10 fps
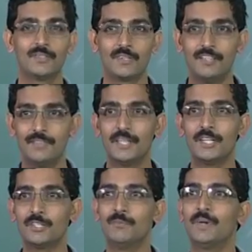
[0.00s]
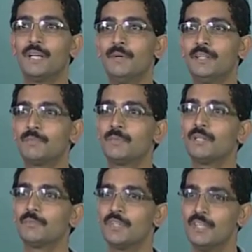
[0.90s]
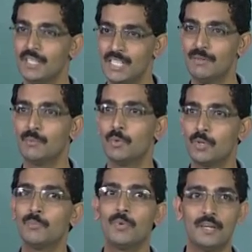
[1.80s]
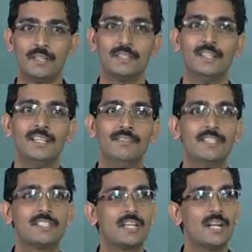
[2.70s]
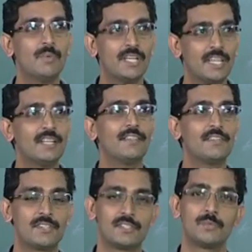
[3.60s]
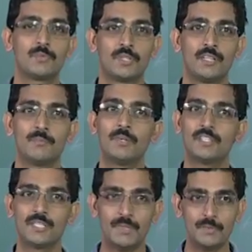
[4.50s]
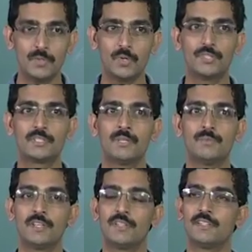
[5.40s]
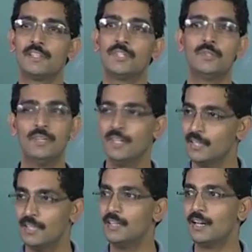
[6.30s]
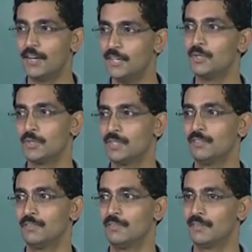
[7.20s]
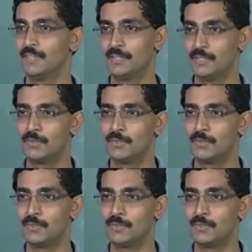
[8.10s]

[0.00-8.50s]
So configuration of parameters becomes even more important when you start bringing in other systems together, because sometimes those systems are things that you did not write yourself, right.